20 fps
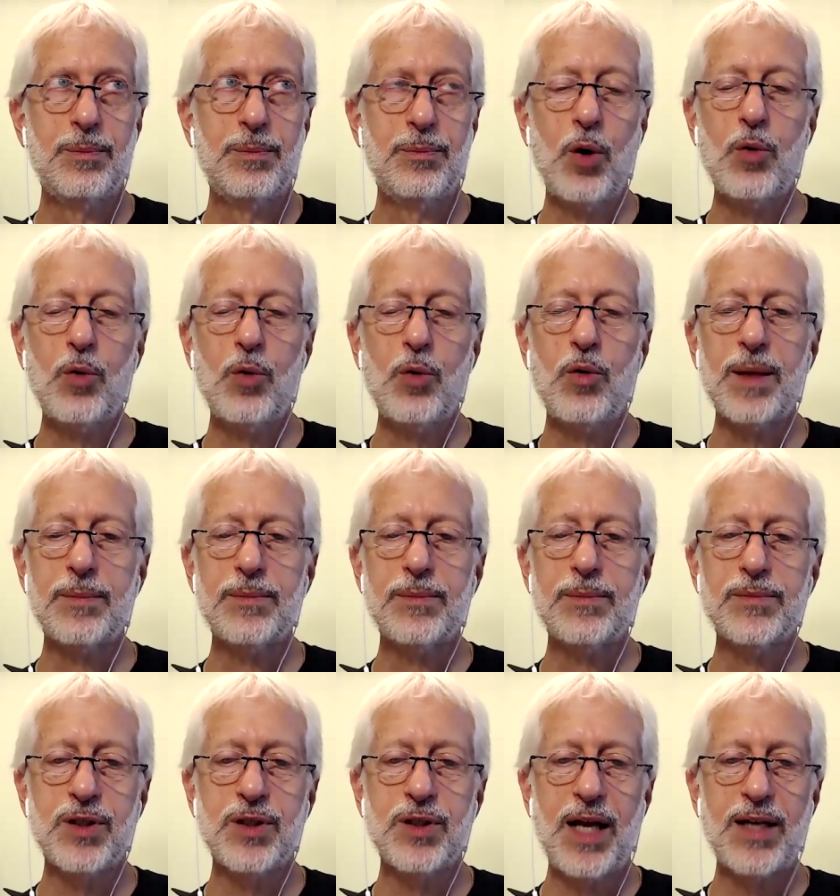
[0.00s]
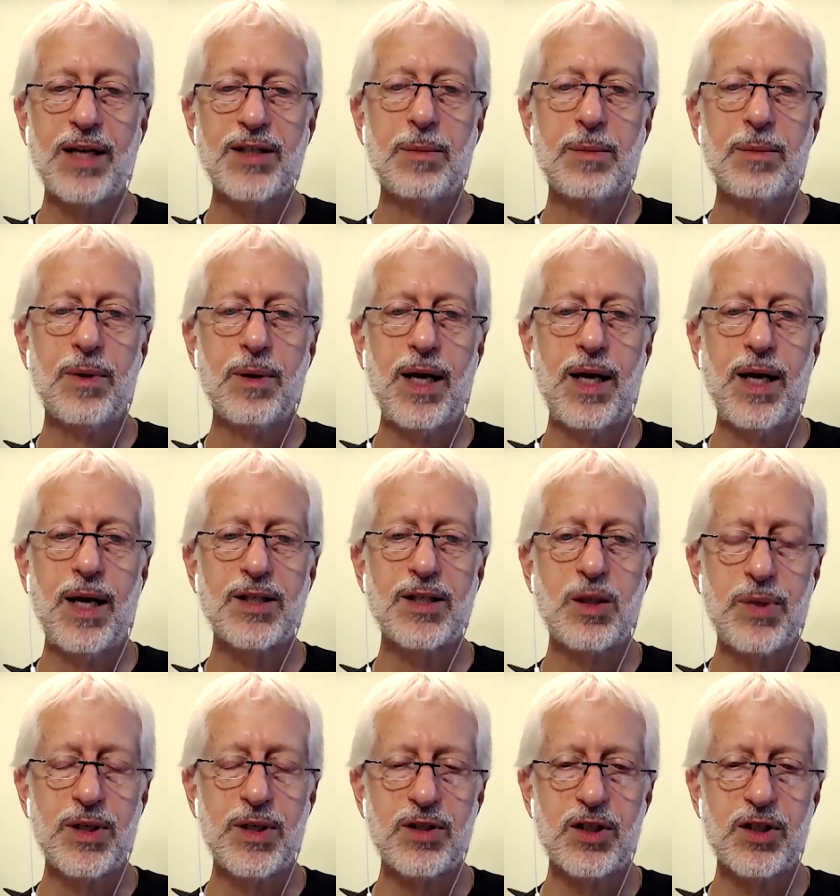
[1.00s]
programs as the as a
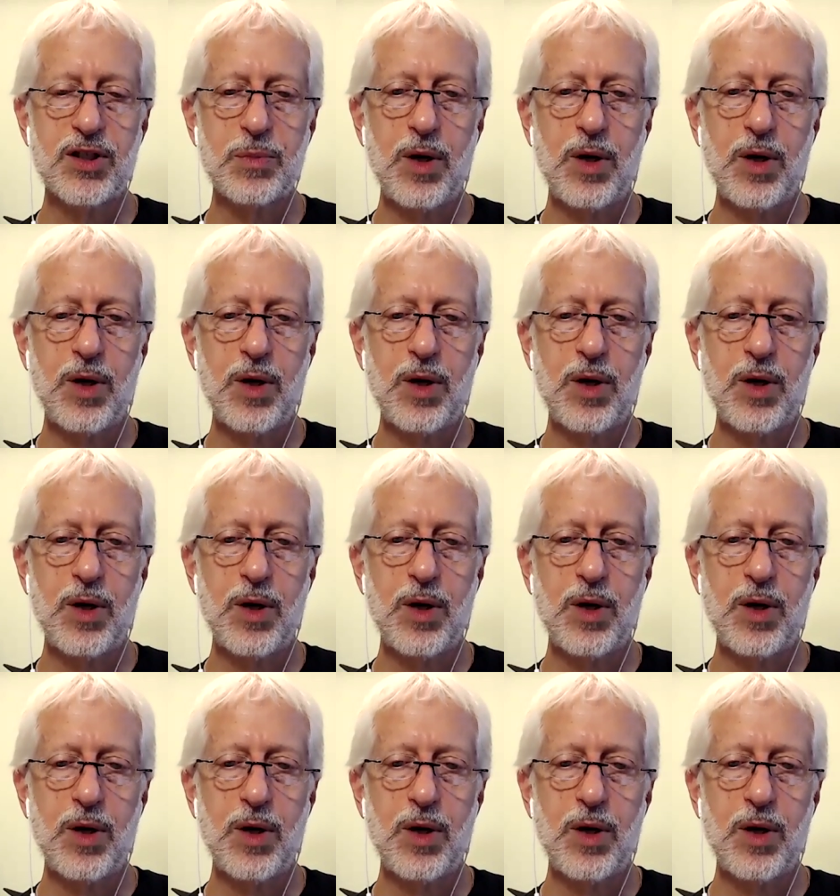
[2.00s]
business